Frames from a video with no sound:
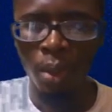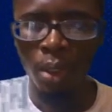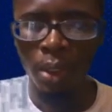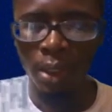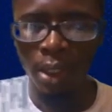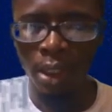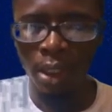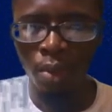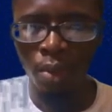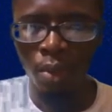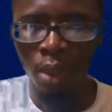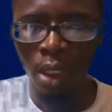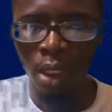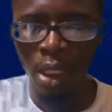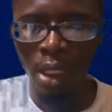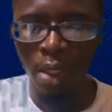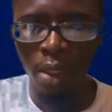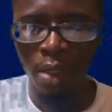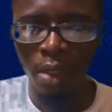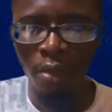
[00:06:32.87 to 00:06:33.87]
This one,
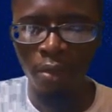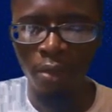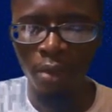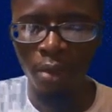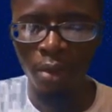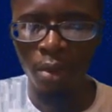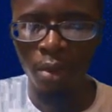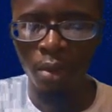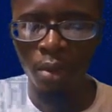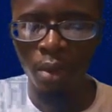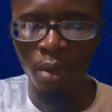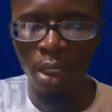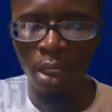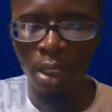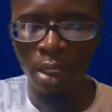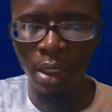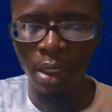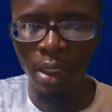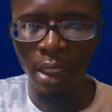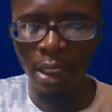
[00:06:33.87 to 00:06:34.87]
if you look
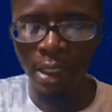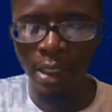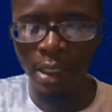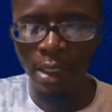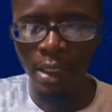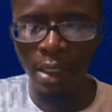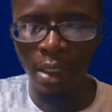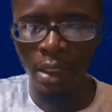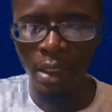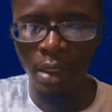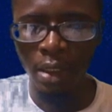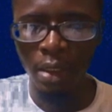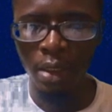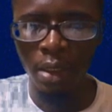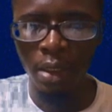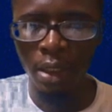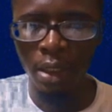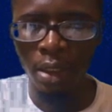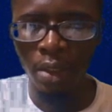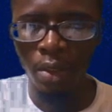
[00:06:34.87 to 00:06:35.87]
at it as it is,
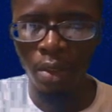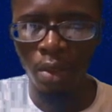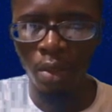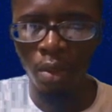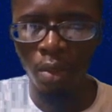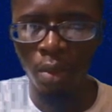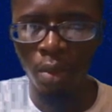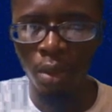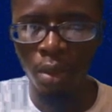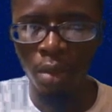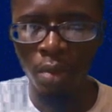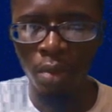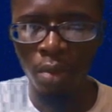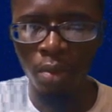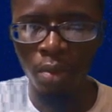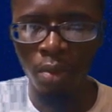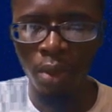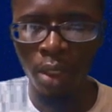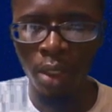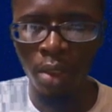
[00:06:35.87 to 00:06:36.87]
there is no
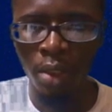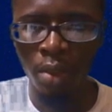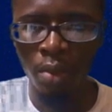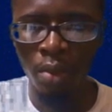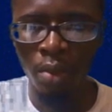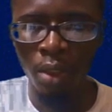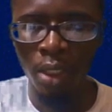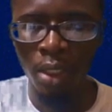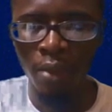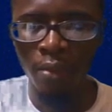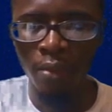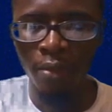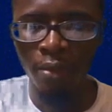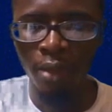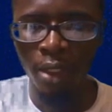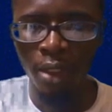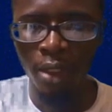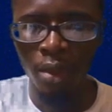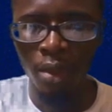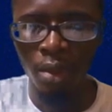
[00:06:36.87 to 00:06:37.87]
possible way you can
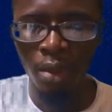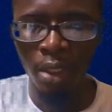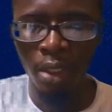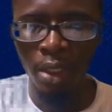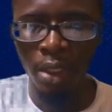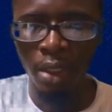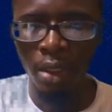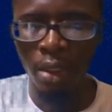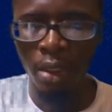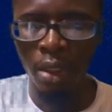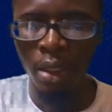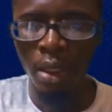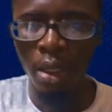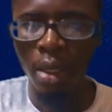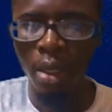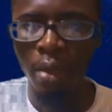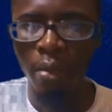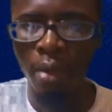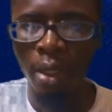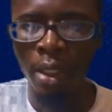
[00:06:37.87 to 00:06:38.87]
factorize it.
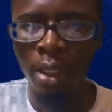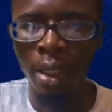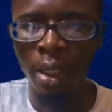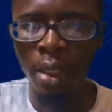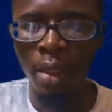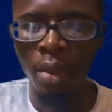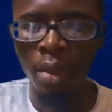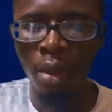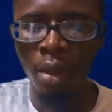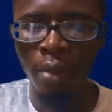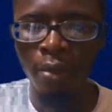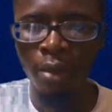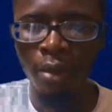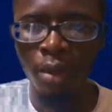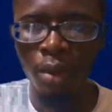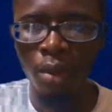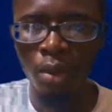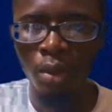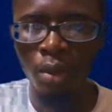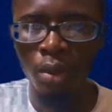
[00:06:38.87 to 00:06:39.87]
Rather, you have to
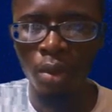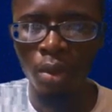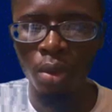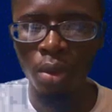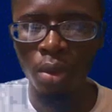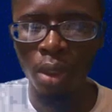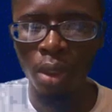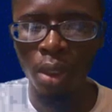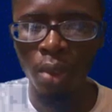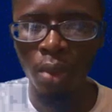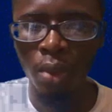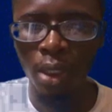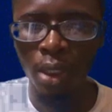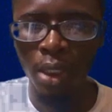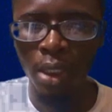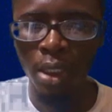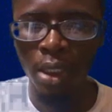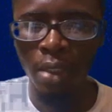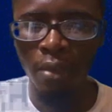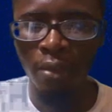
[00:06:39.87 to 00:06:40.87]
use the
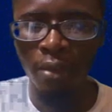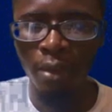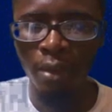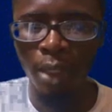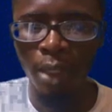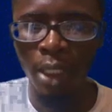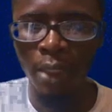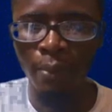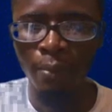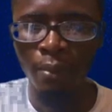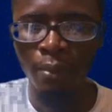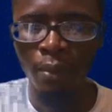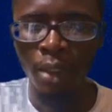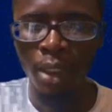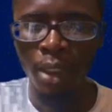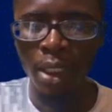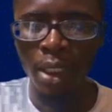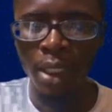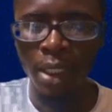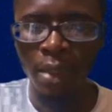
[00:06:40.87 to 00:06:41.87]
quadratic formula.
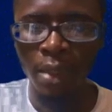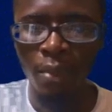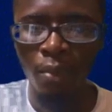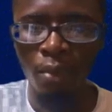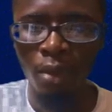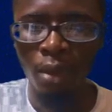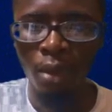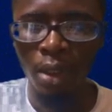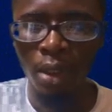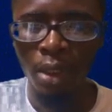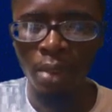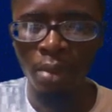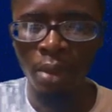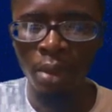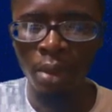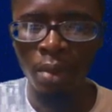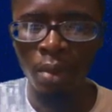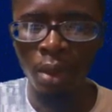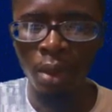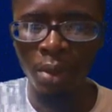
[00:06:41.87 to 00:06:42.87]
And the
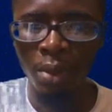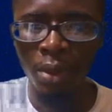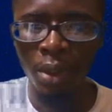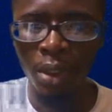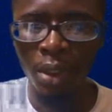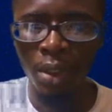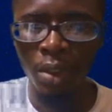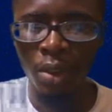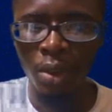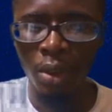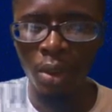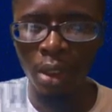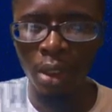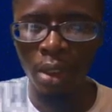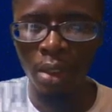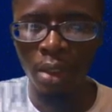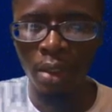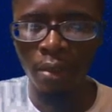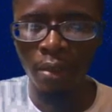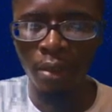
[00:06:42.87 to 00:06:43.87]
reason why I would say so
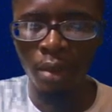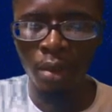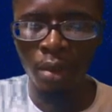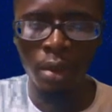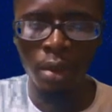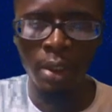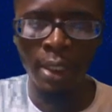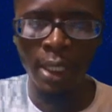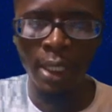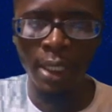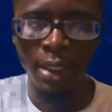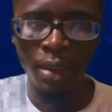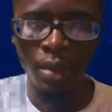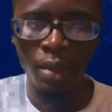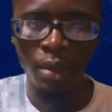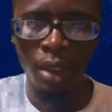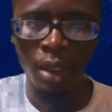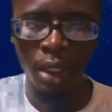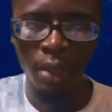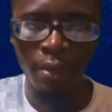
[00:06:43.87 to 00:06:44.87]
is if you want to test
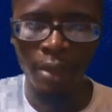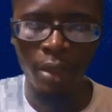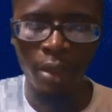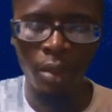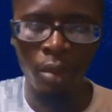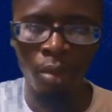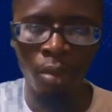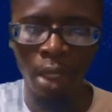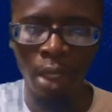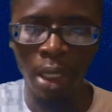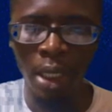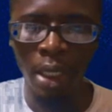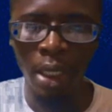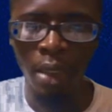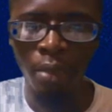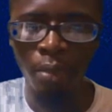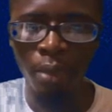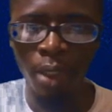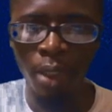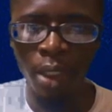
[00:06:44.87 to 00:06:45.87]
to see if a number
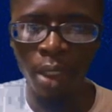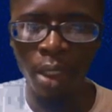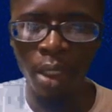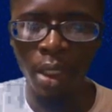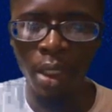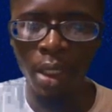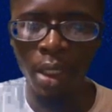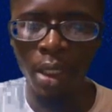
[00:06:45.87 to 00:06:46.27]
can be